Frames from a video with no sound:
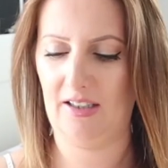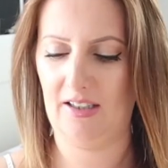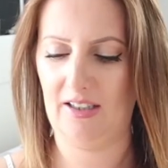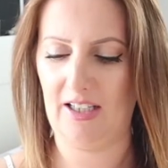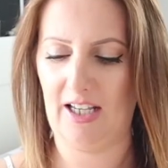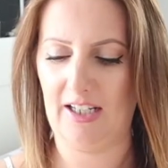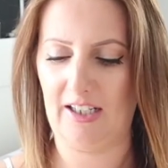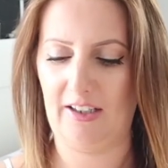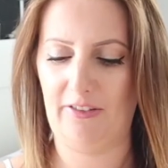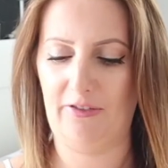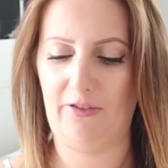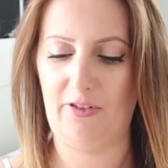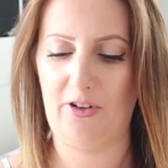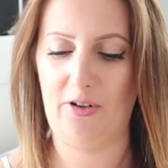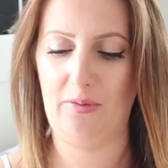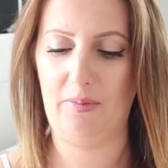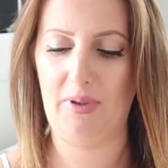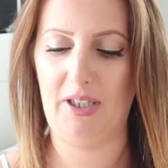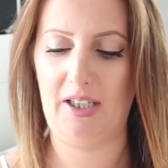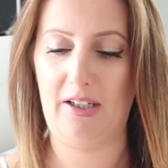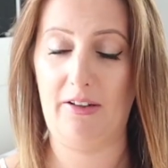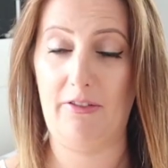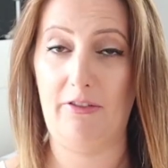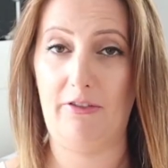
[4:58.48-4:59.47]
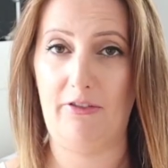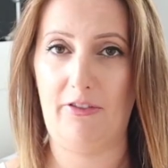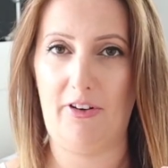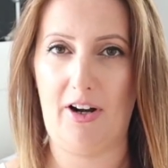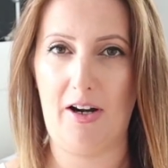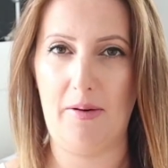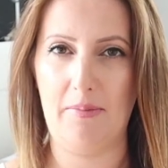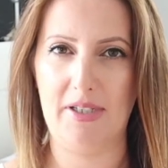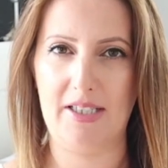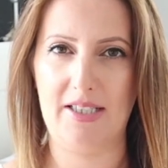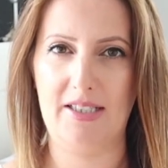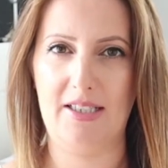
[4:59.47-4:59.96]
like from a
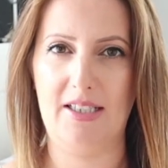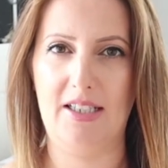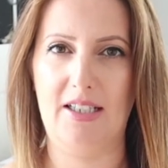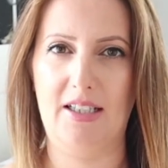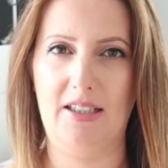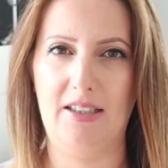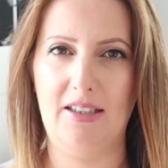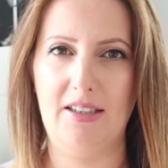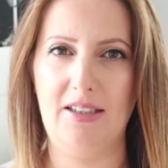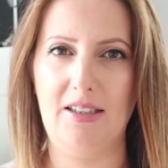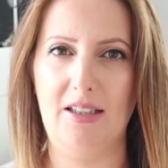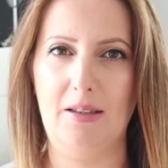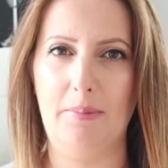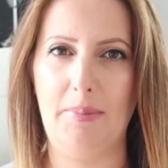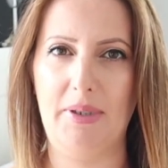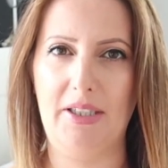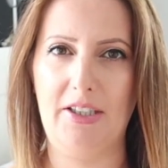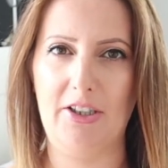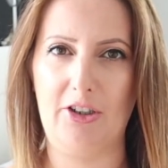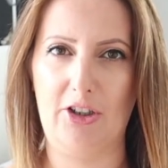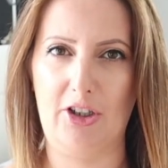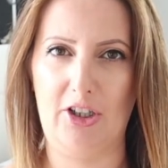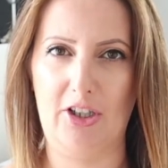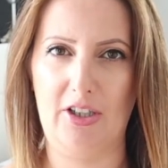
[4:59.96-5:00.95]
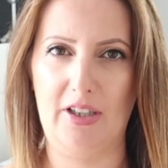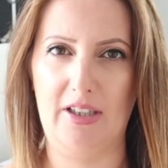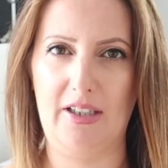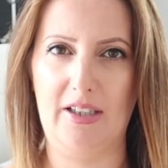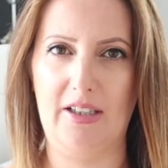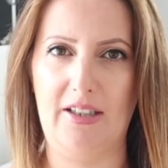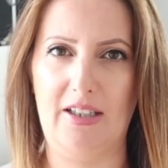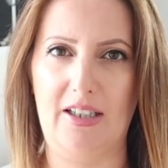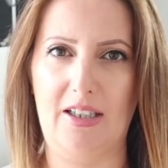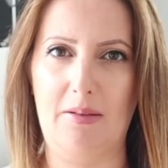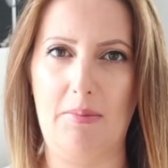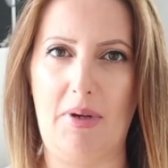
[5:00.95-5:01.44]
pharmacy a little bit
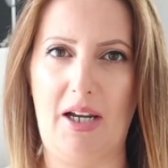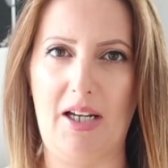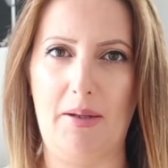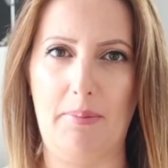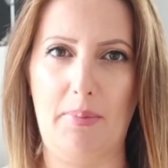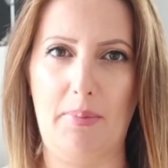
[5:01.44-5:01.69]
earlier than my